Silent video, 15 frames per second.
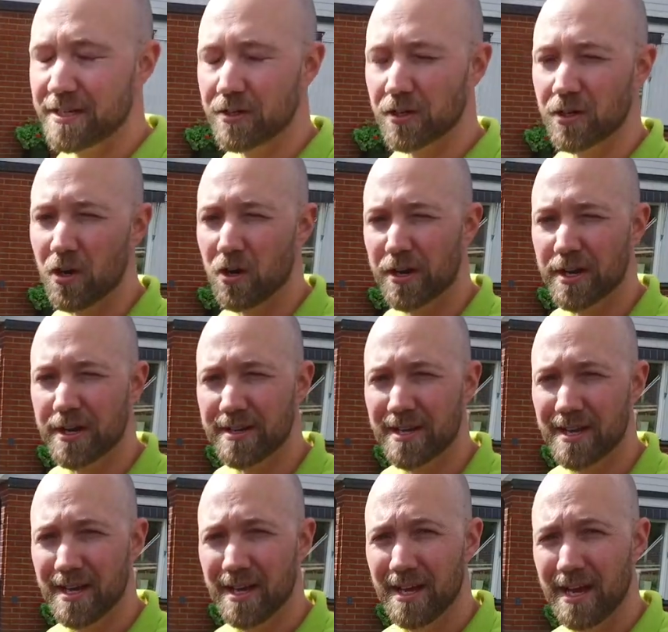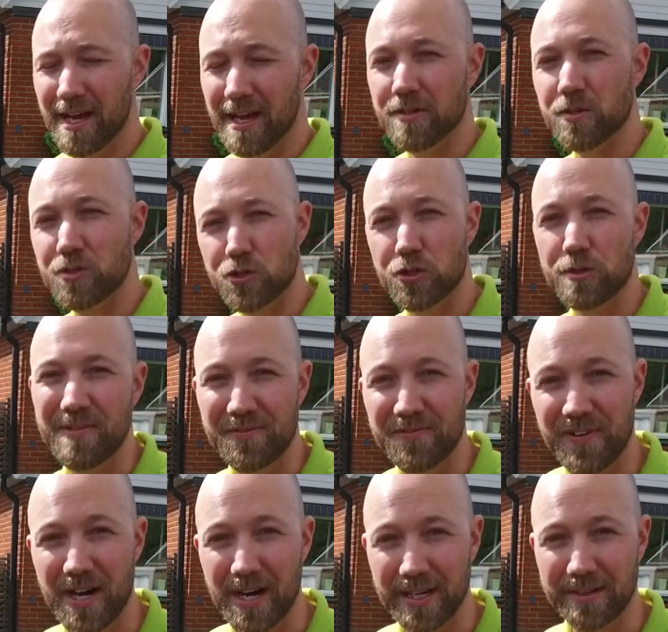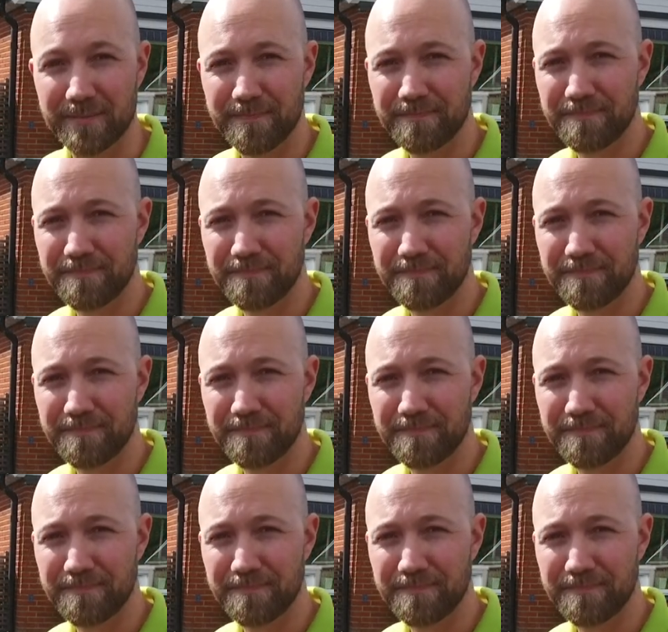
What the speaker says: in your garden, and you should be fine.